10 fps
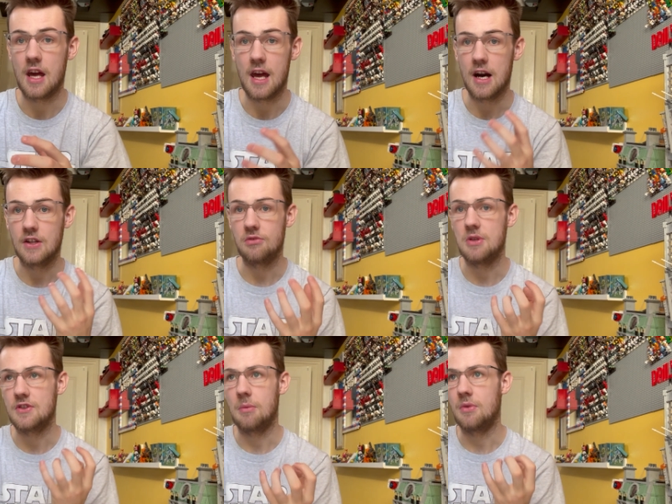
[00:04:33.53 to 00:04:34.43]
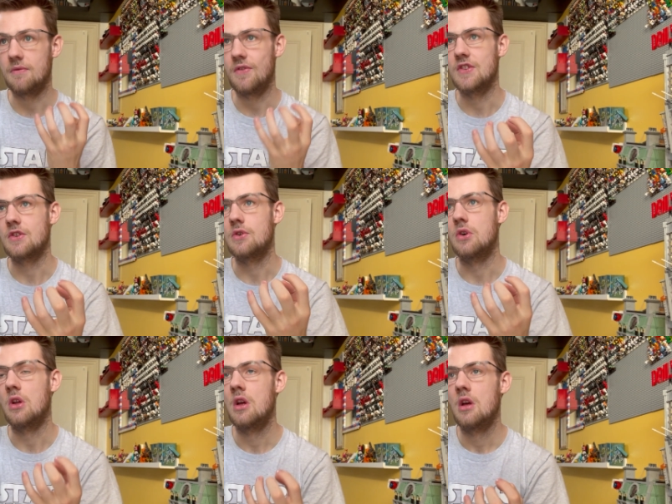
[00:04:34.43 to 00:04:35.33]
It had to be something
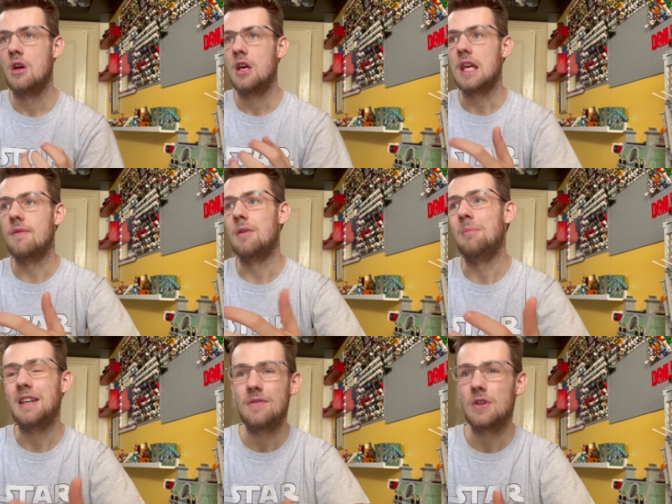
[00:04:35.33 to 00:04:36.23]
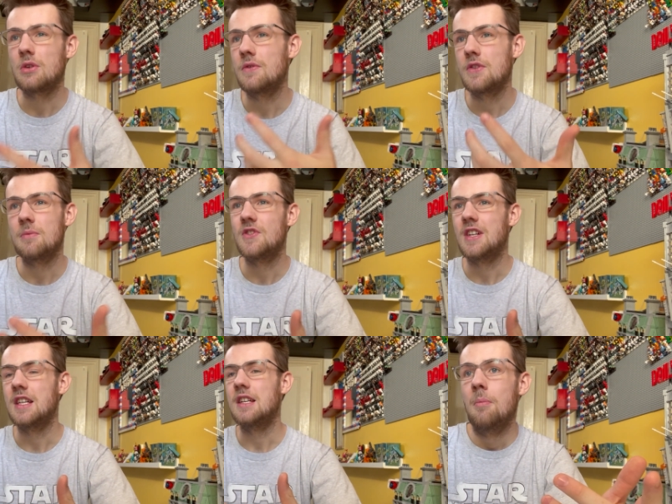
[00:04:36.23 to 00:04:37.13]
physical even a minifigure of some
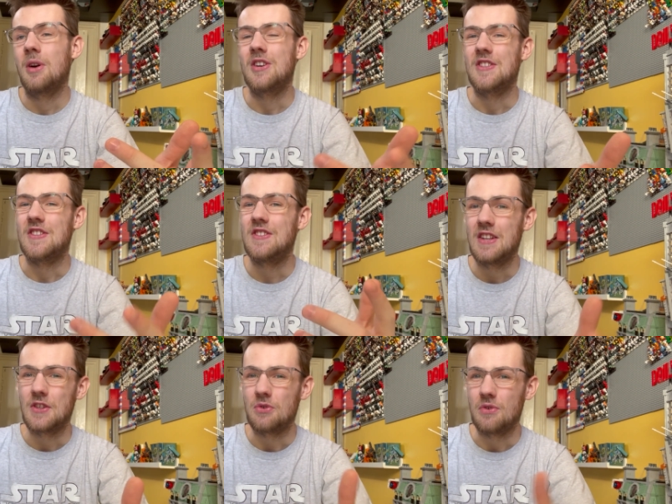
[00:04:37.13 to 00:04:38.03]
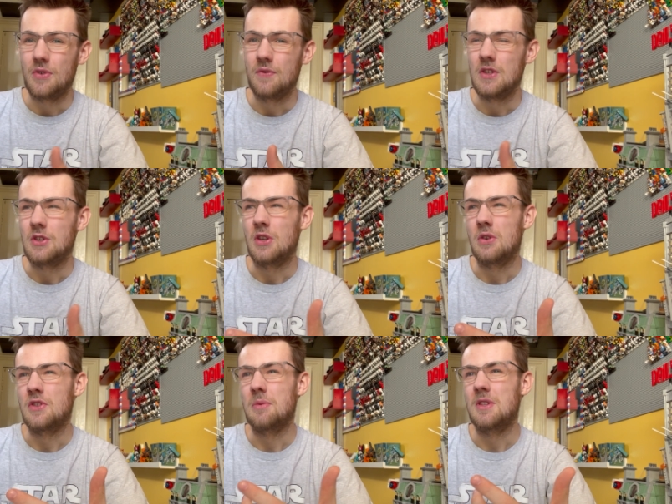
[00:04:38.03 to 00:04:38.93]
site because it's
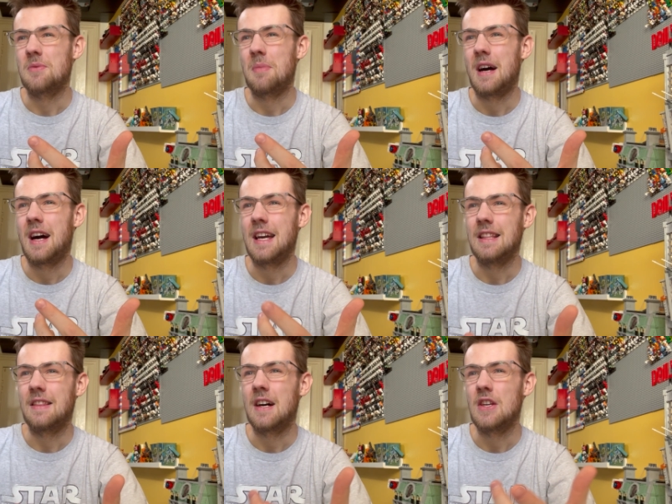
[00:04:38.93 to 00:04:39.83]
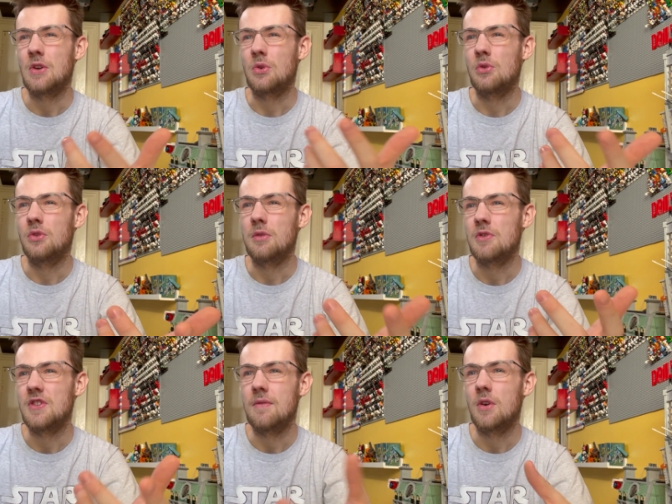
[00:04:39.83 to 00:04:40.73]
$650 it's behind that you're going to only
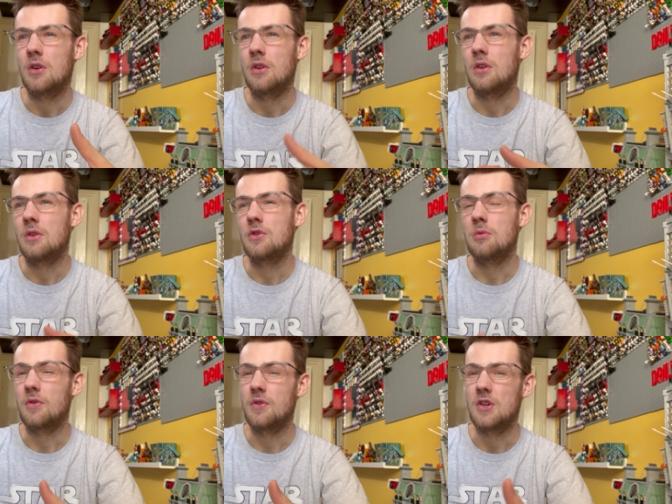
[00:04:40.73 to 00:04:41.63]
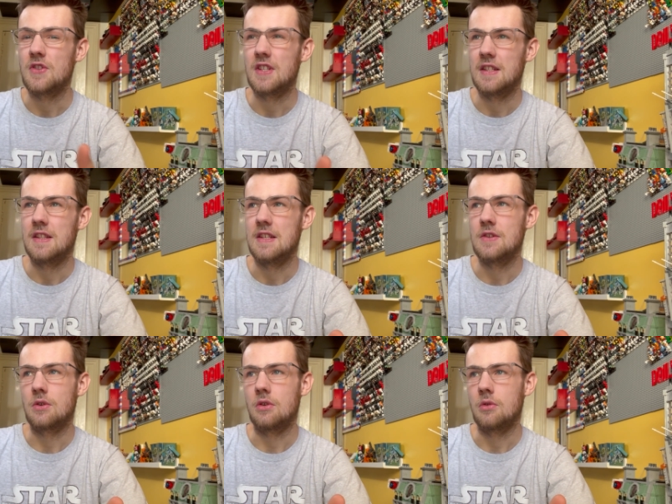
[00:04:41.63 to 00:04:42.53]
receive it on October 1st and these
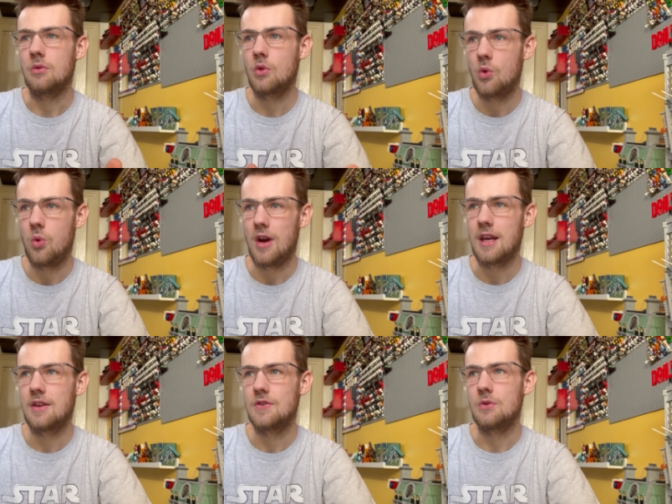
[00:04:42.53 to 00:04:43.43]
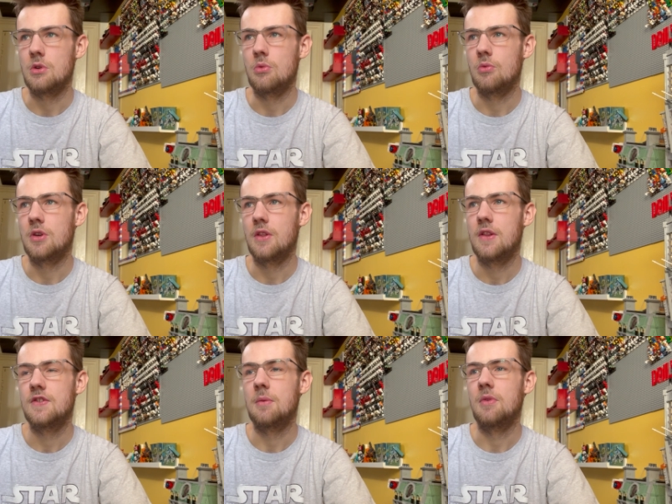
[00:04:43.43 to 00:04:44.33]
are going to go quick so you would
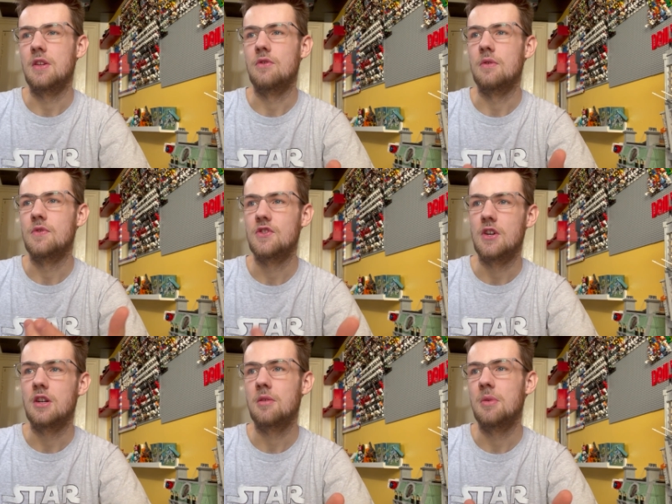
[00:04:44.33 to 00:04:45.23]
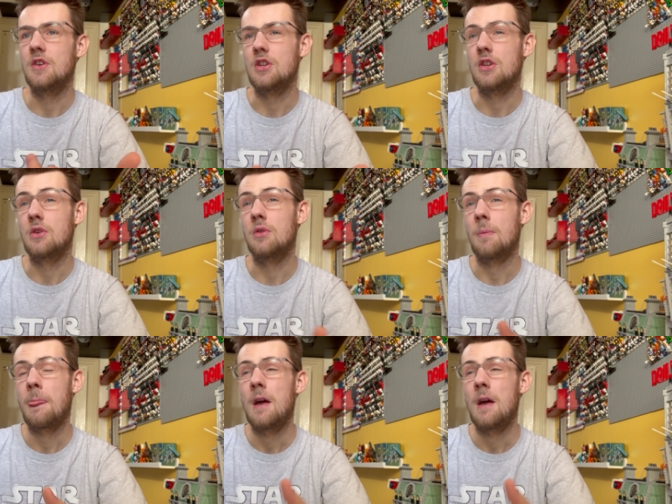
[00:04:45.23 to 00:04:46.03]
want something to have stock but there you go